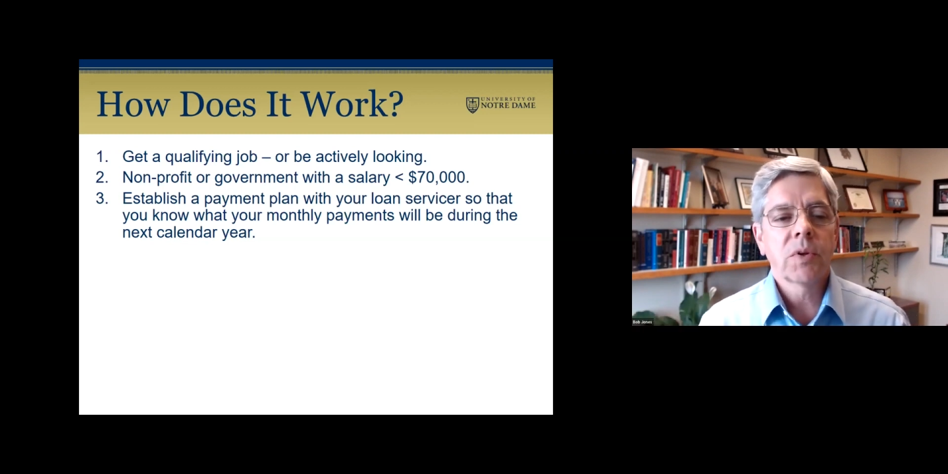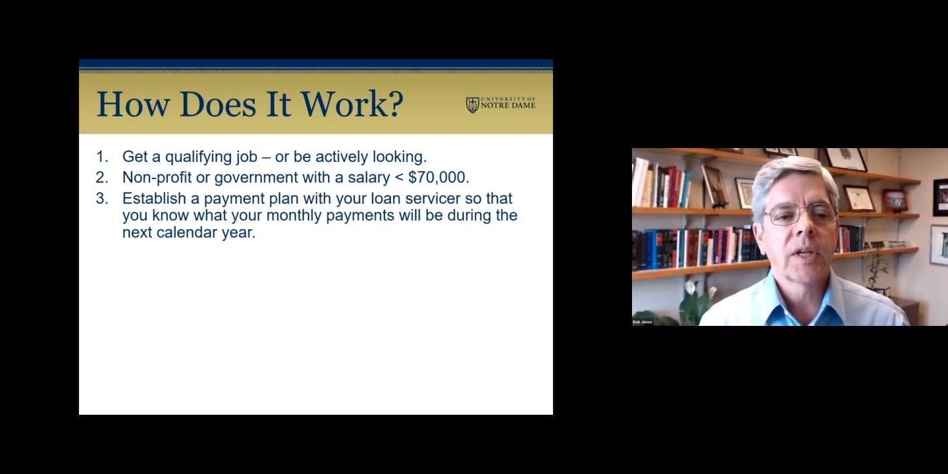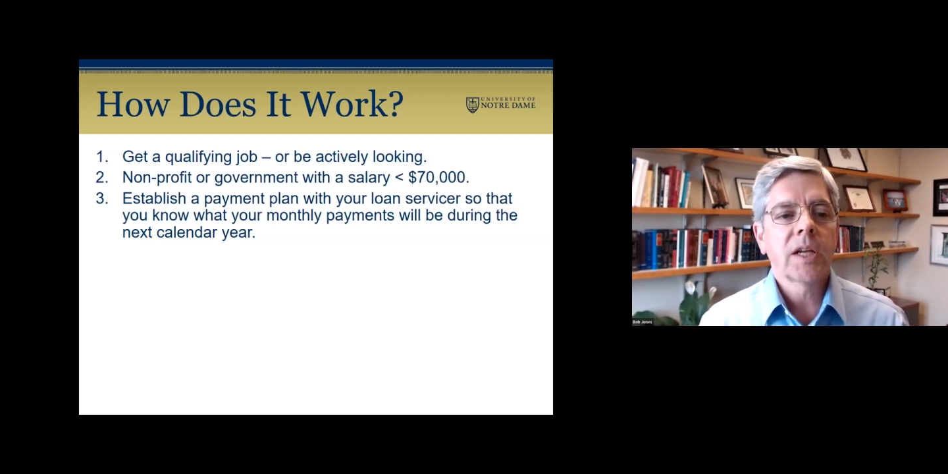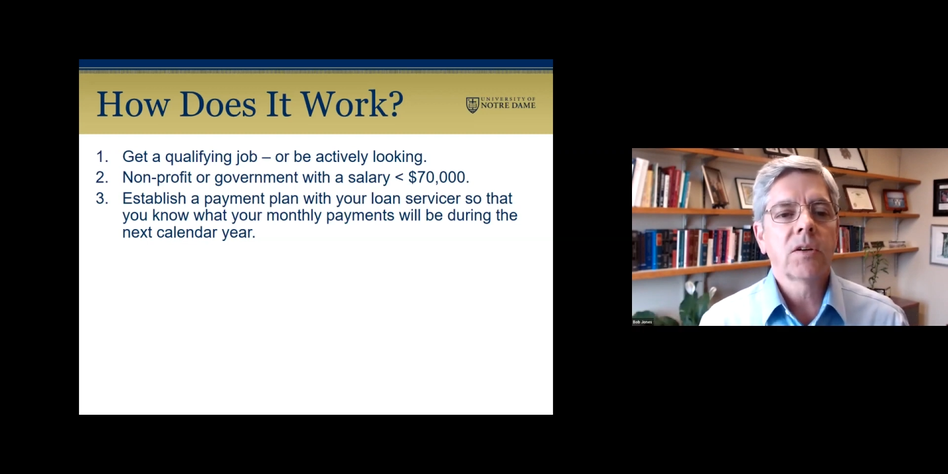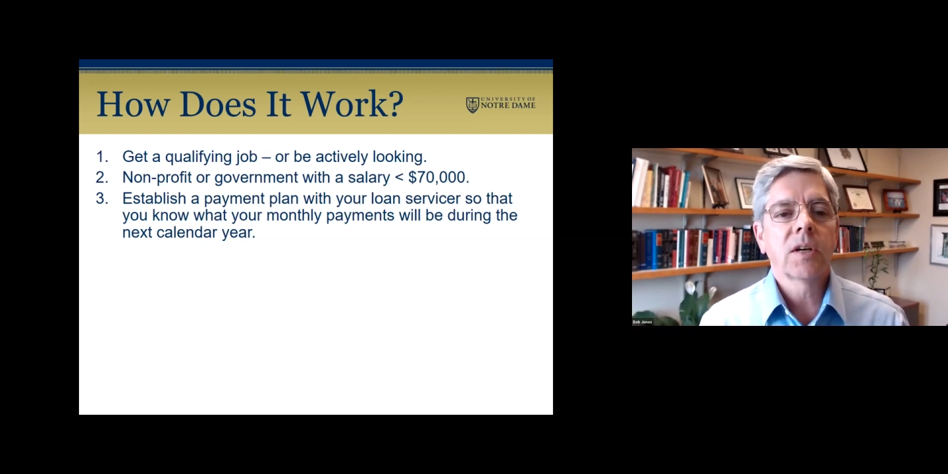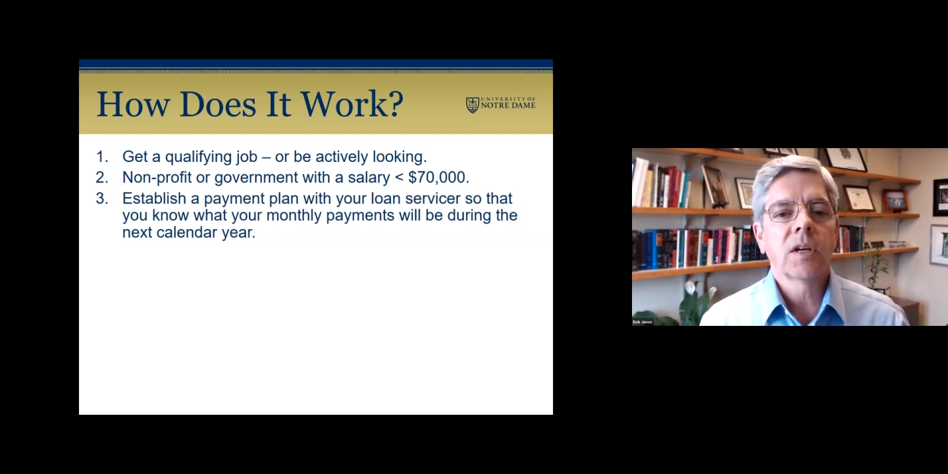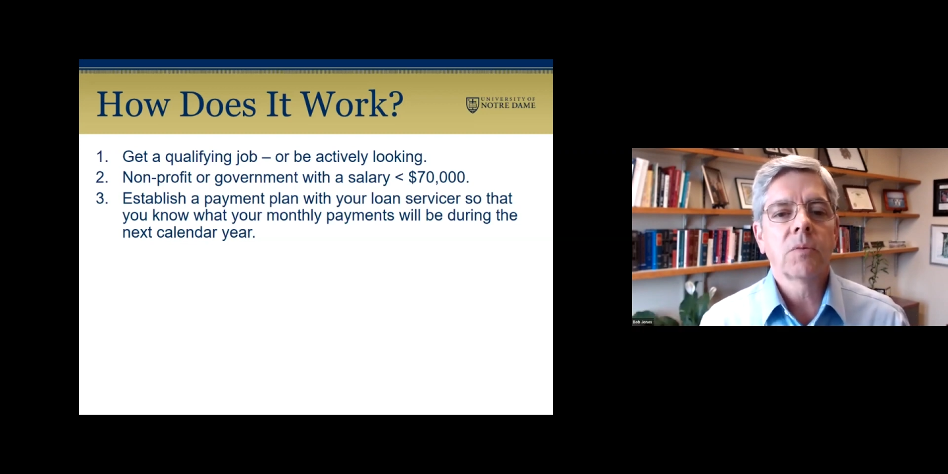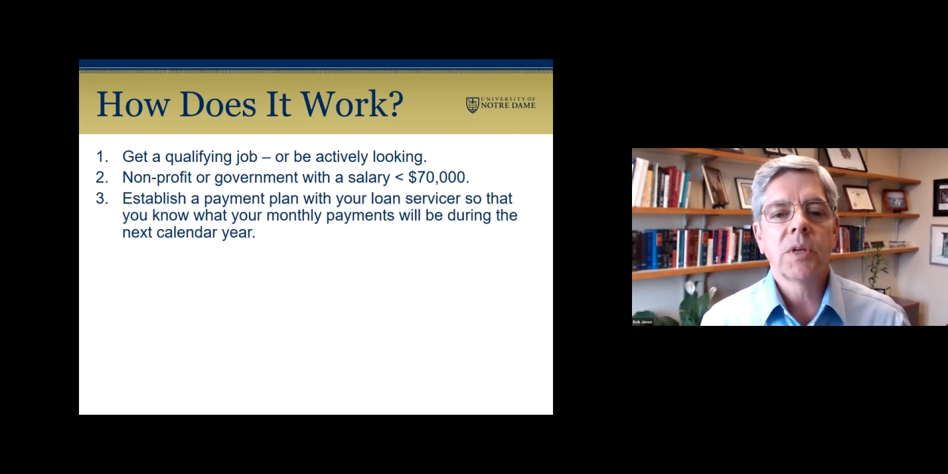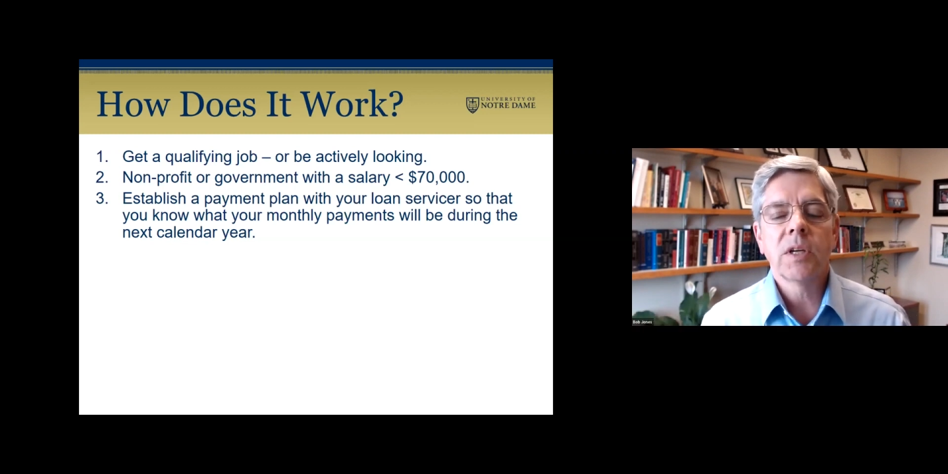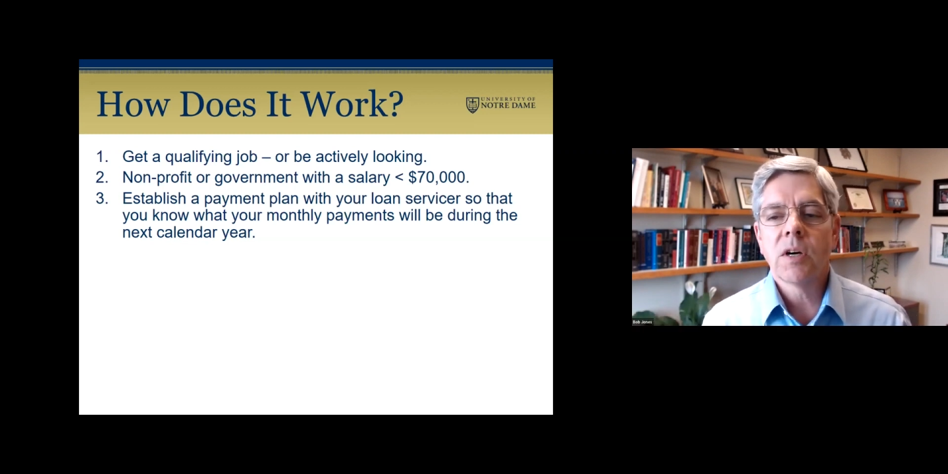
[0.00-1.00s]
plan you're going
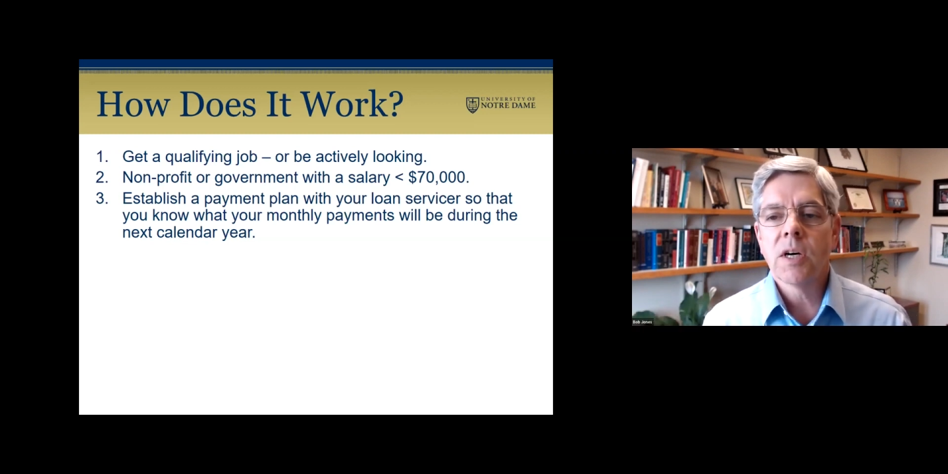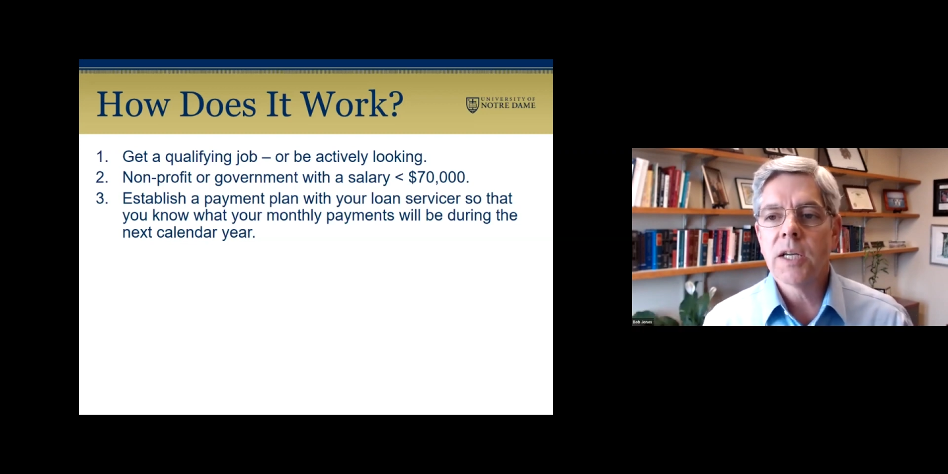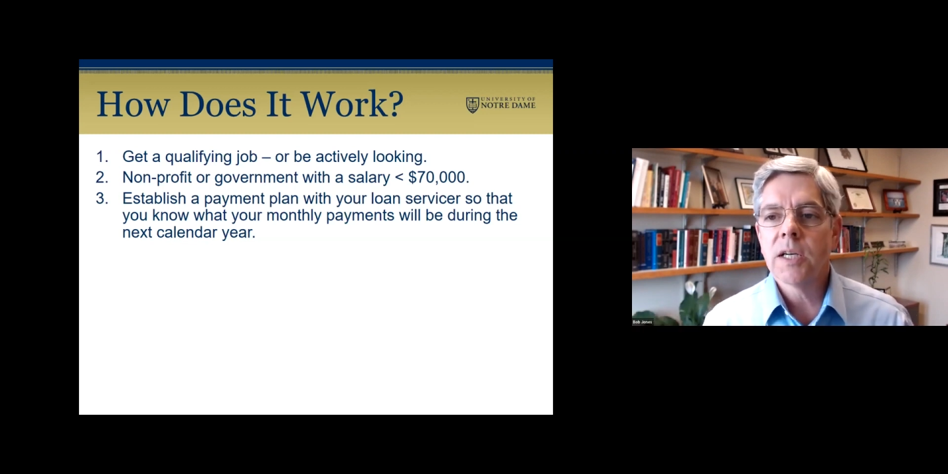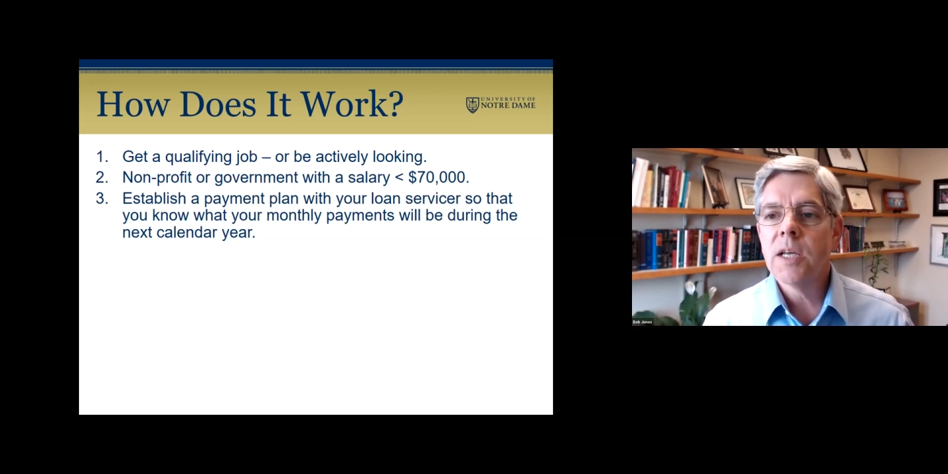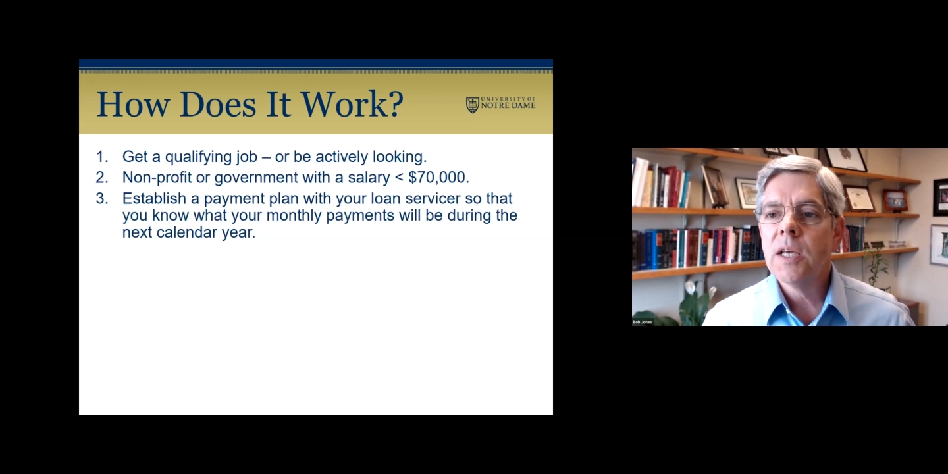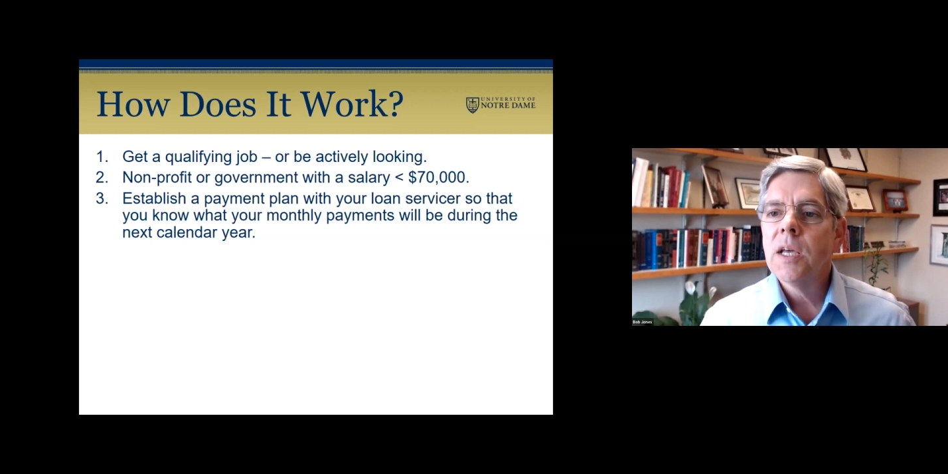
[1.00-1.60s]
to be on,